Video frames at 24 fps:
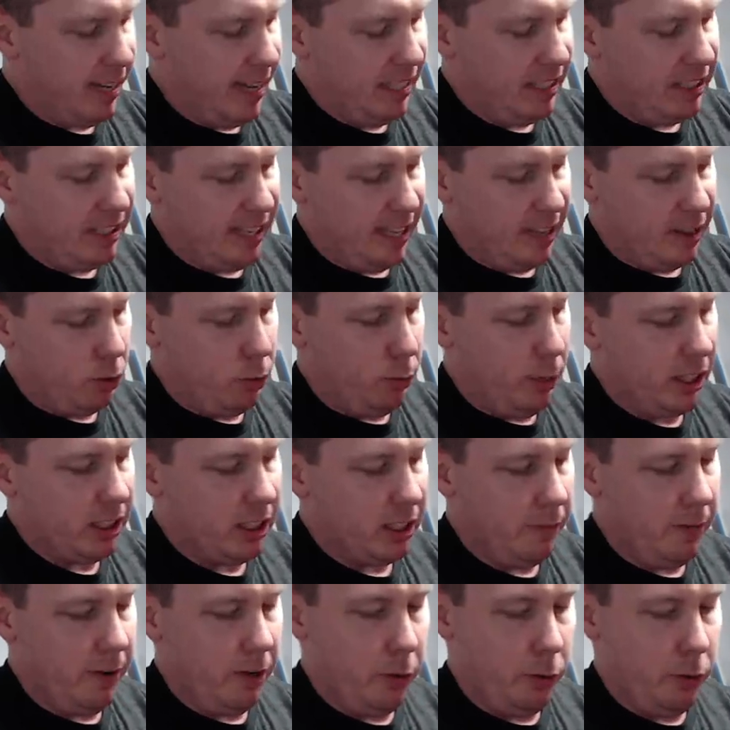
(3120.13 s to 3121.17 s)
that the rest of
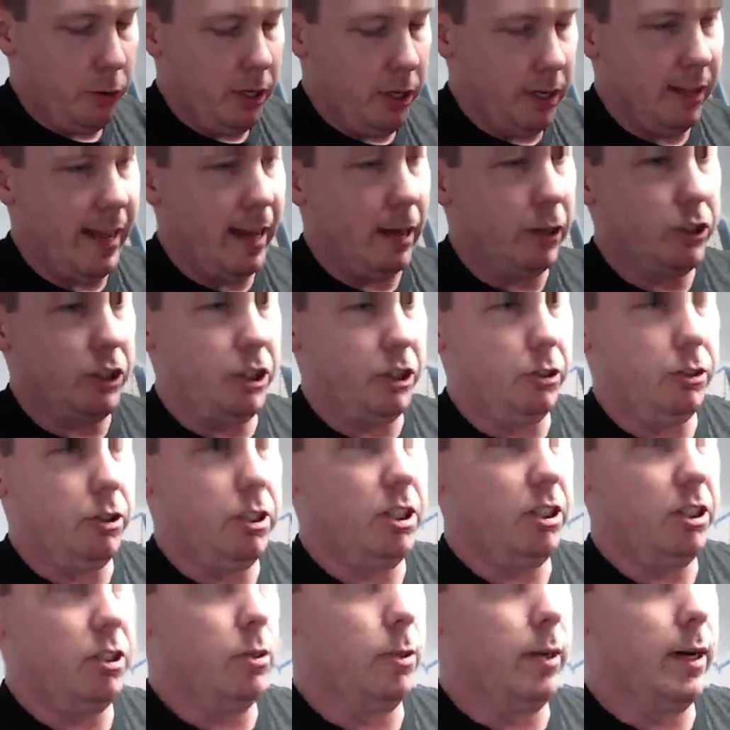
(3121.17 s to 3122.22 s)
it really allows you
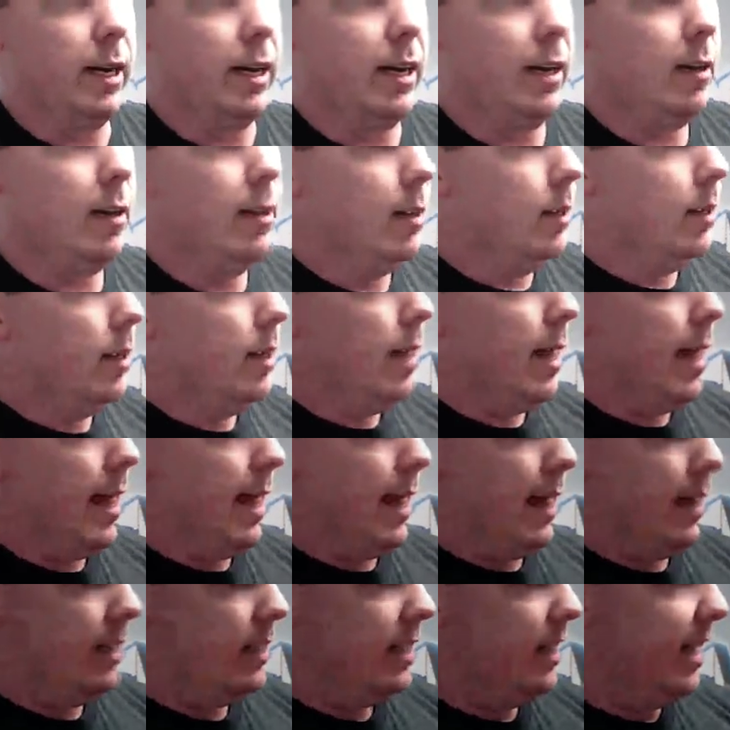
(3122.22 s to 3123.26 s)
to, uh, uh,
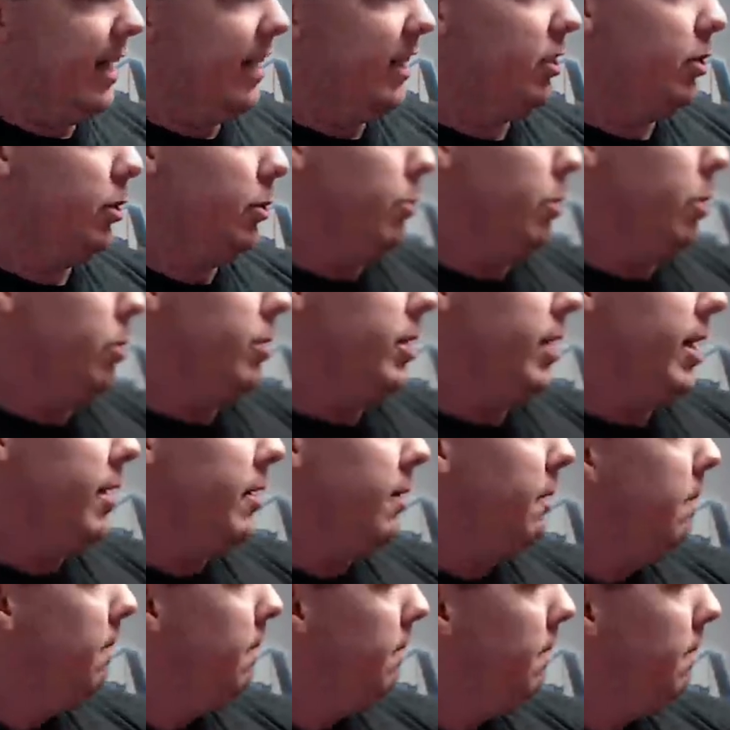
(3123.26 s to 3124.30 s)
to nicely rotate.
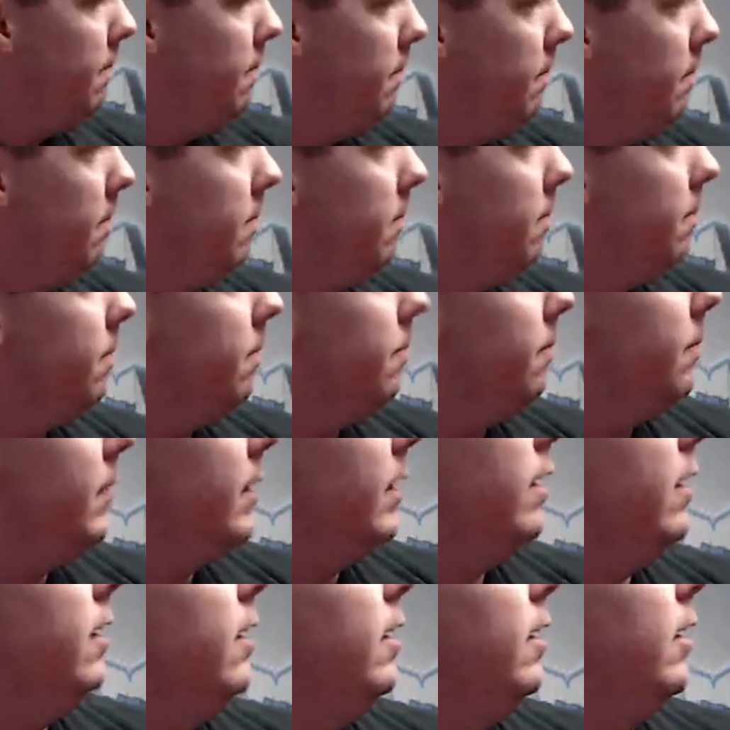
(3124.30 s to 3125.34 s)

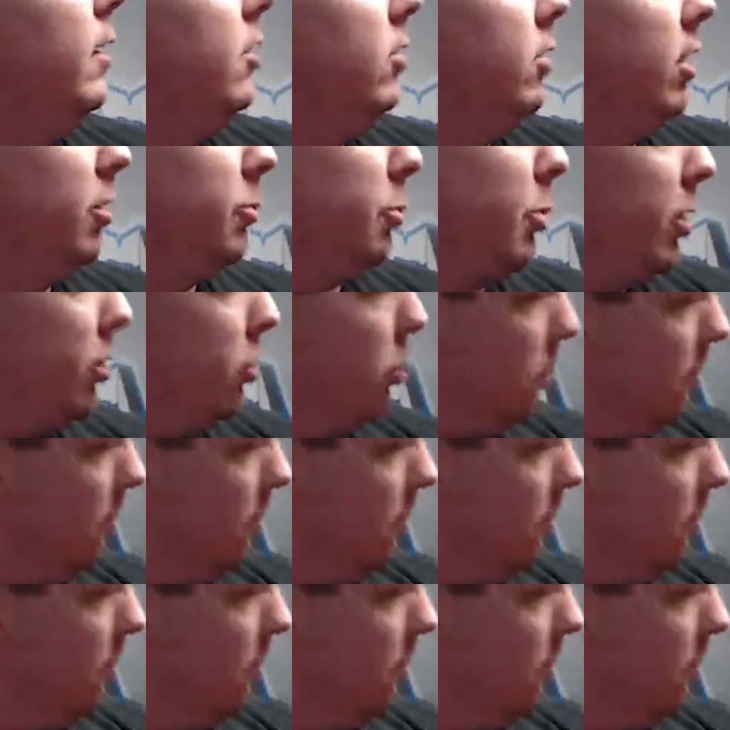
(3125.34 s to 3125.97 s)
So that's pretty cool.